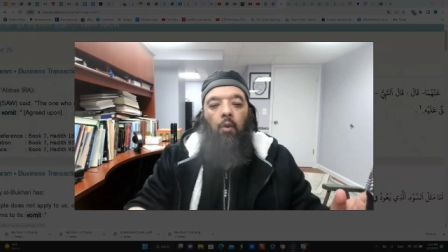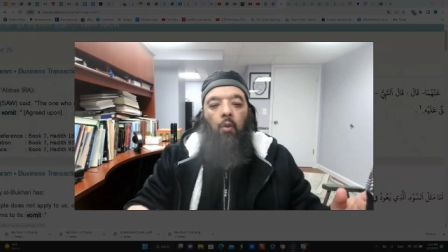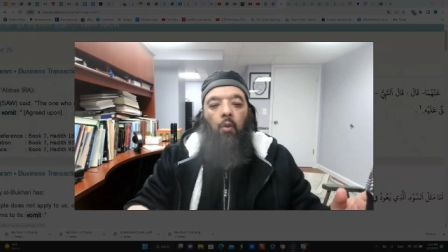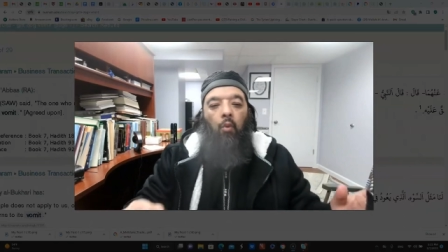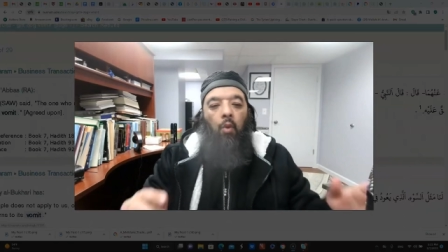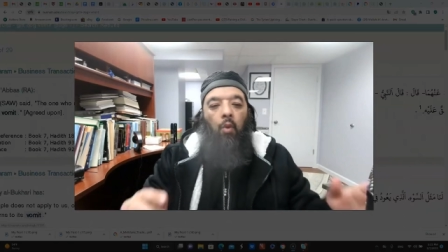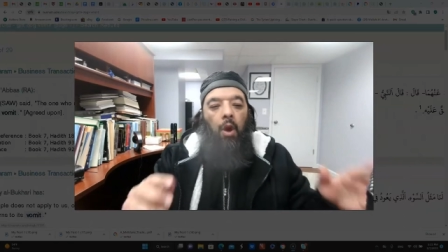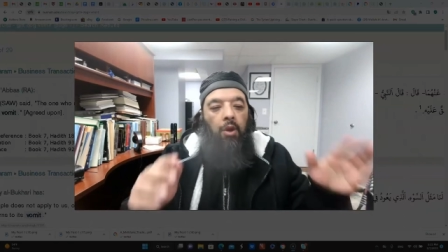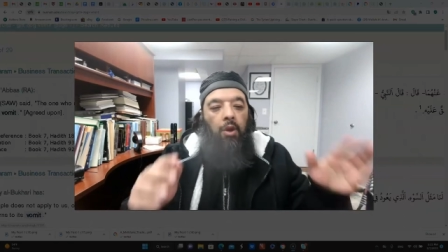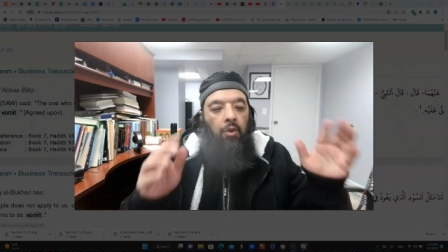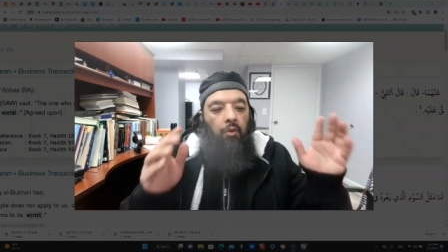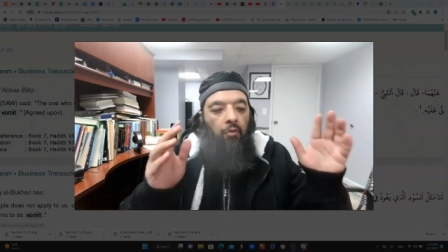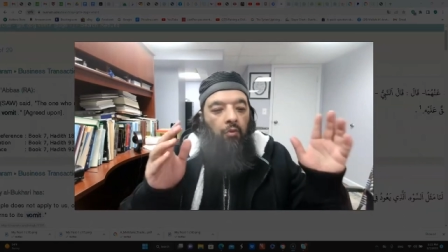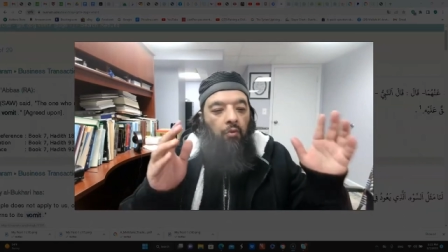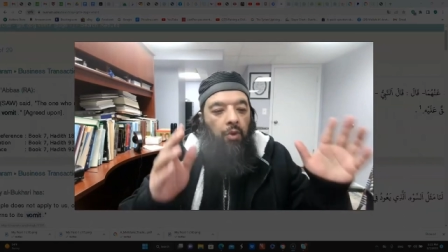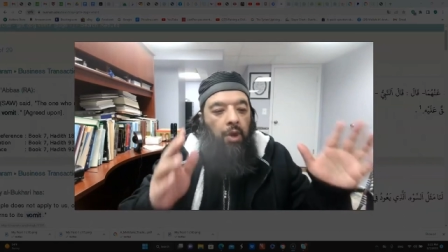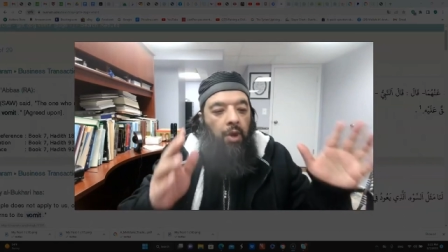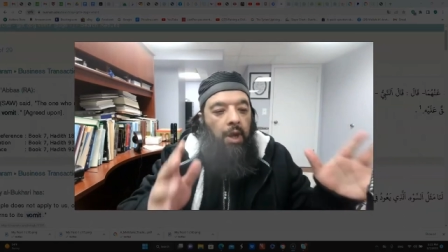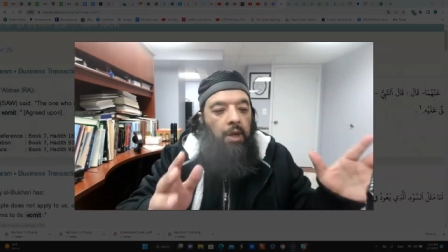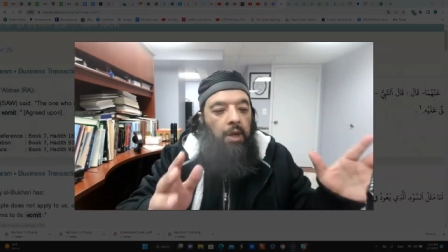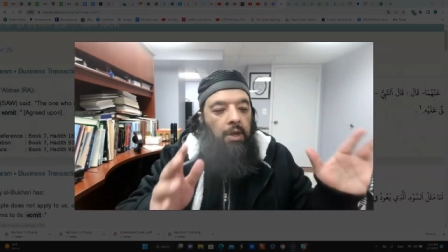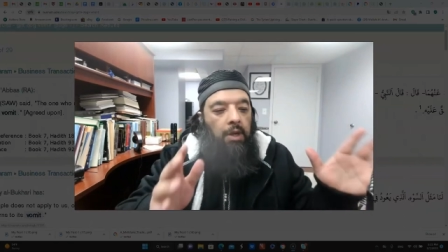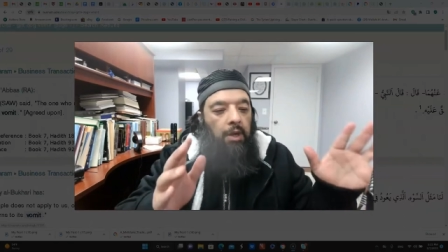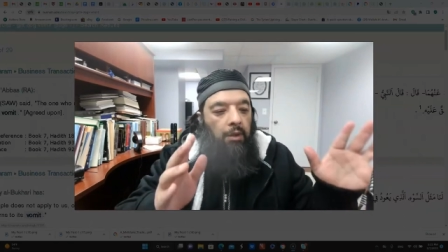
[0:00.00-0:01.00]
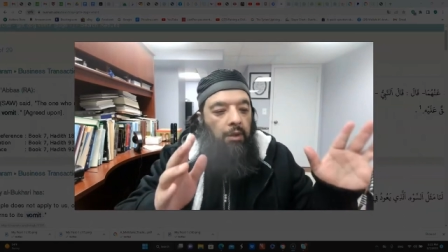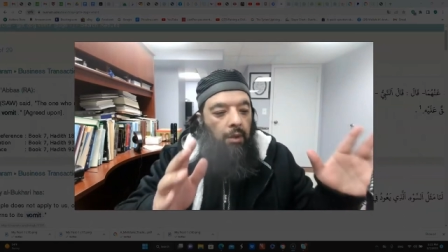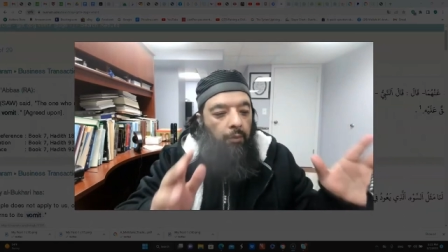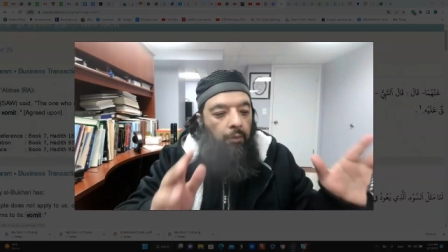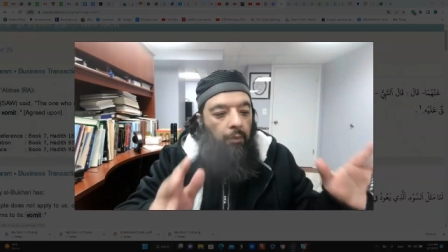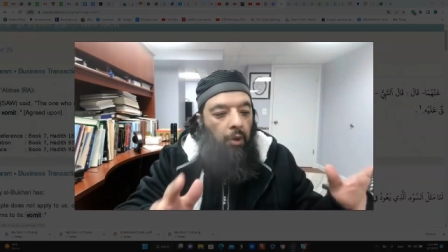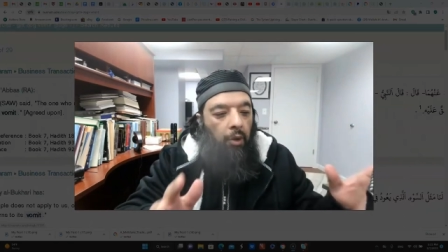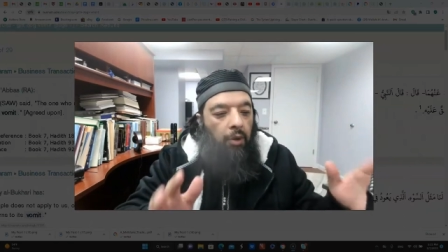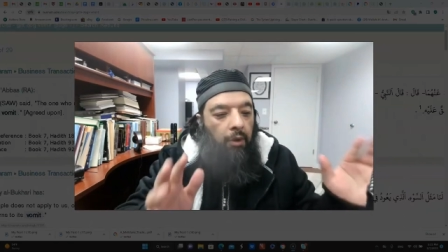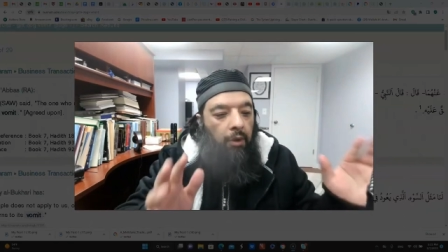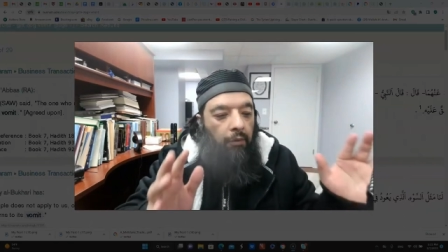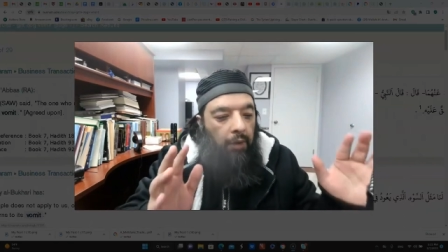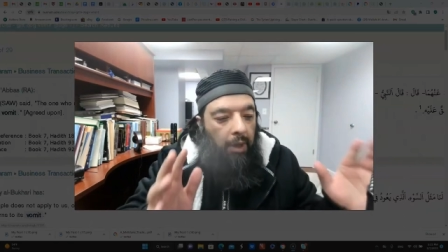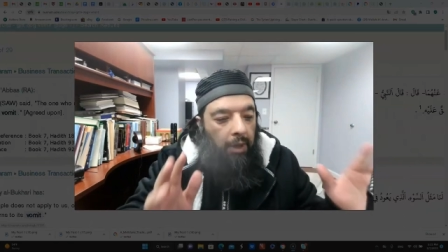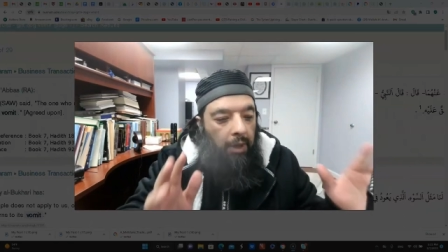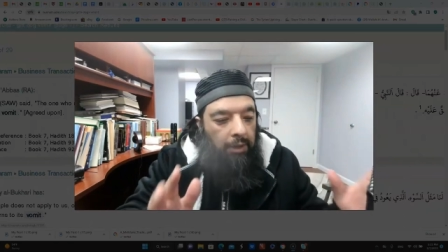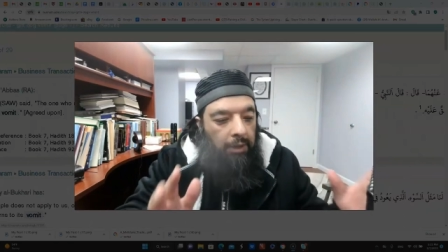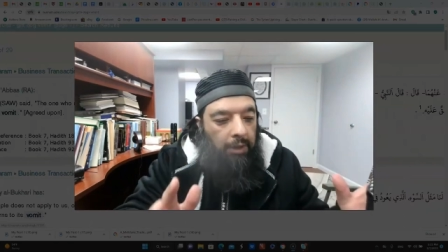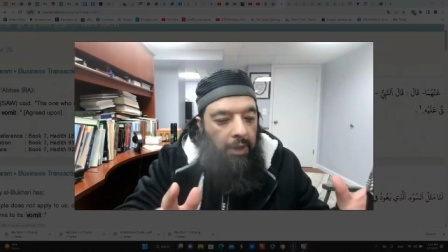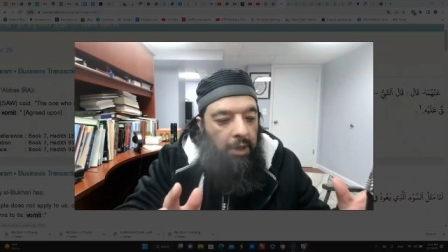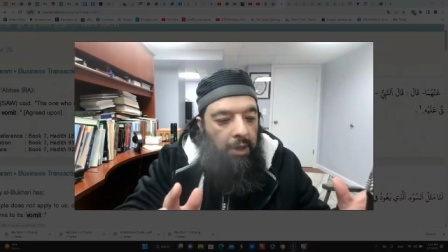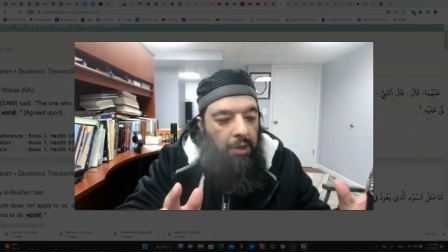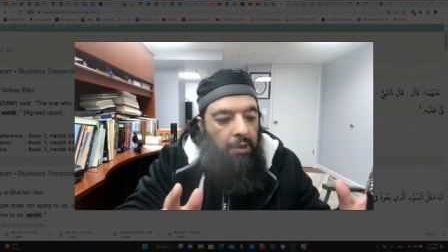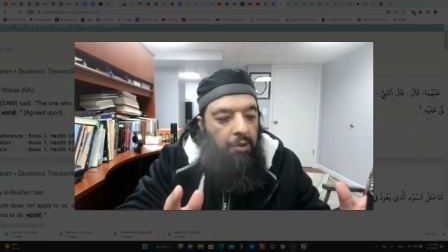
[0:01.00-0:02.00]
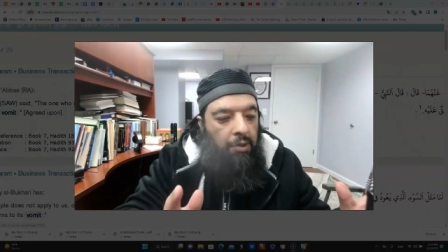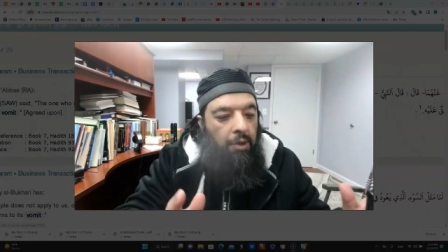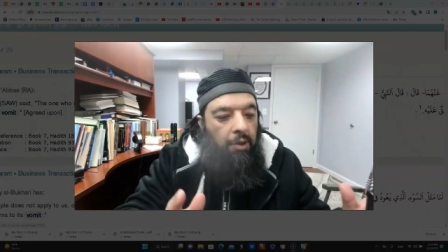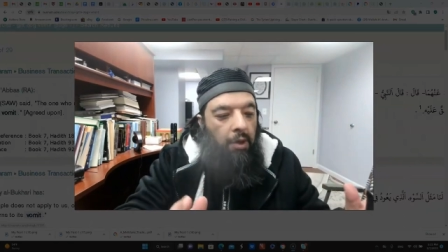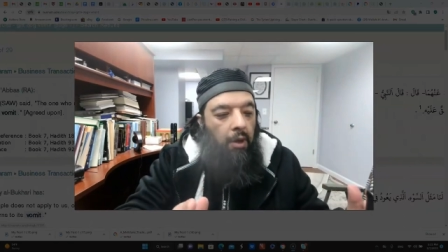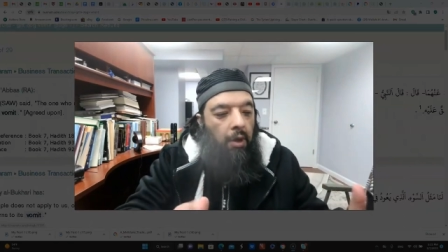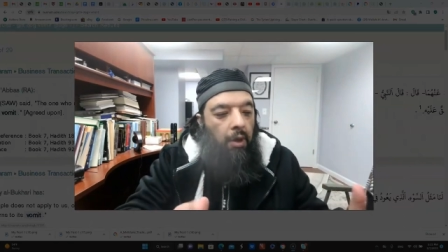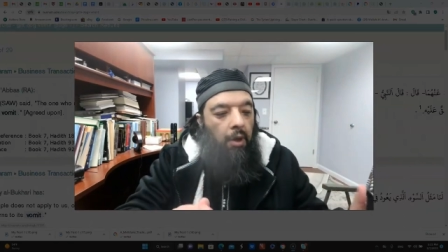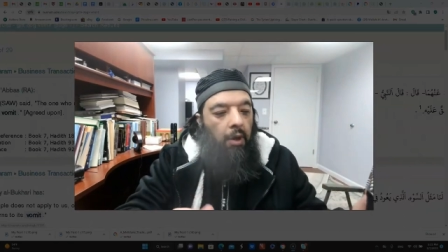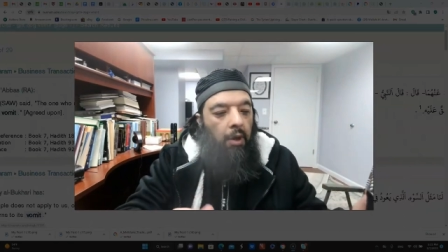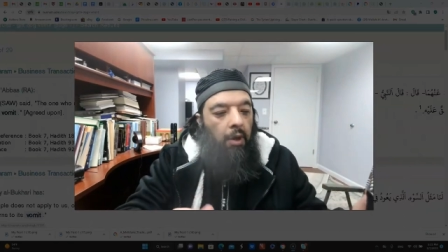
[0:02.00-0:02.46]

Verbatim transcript: what you read in the book of hadith